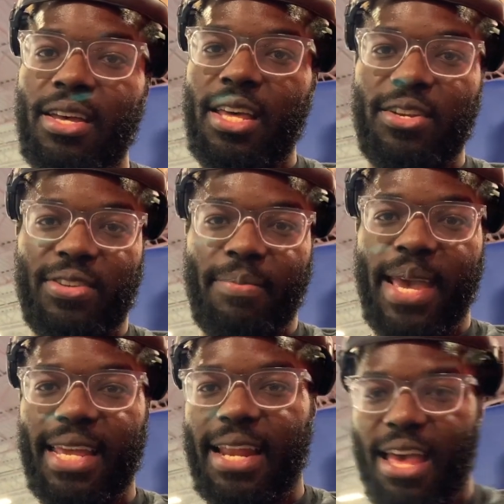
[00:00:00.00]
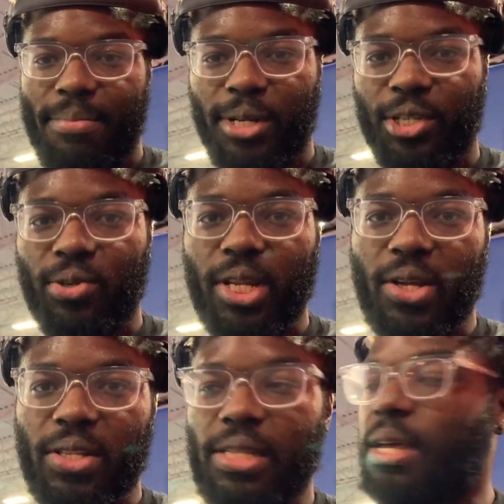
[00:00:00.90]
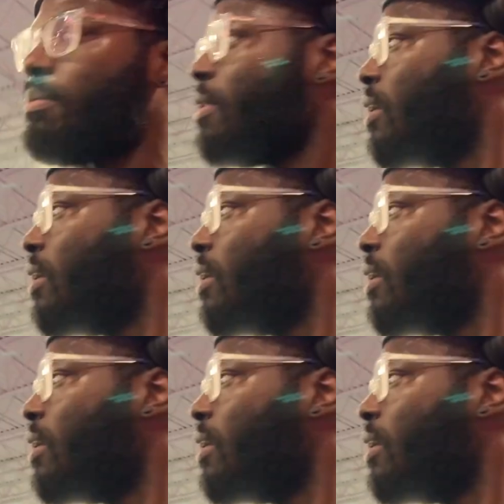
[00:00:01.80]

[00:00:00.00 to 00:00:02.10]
I'll just get back in the habit of shooting all the time.